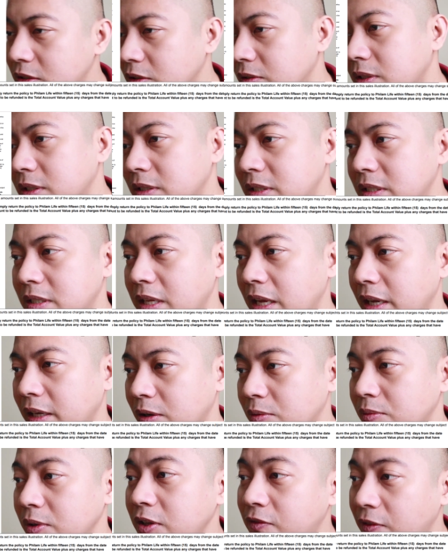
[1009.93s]
So this is
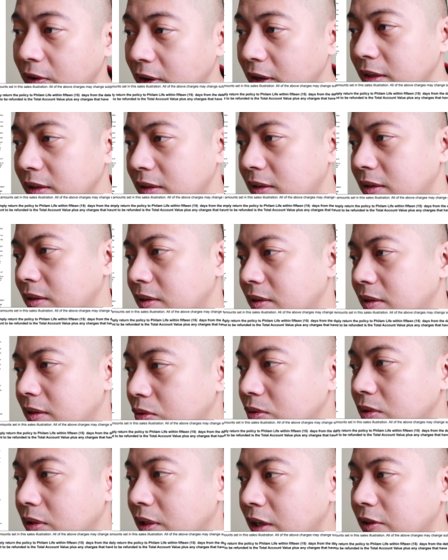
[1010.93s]
like a refund,
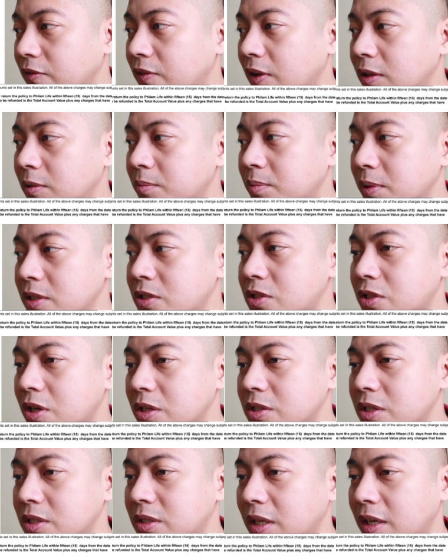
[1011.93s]
total account value plus
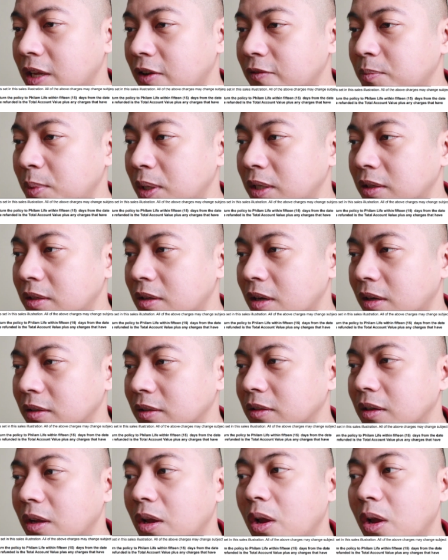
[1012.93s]
charges that have been deducted.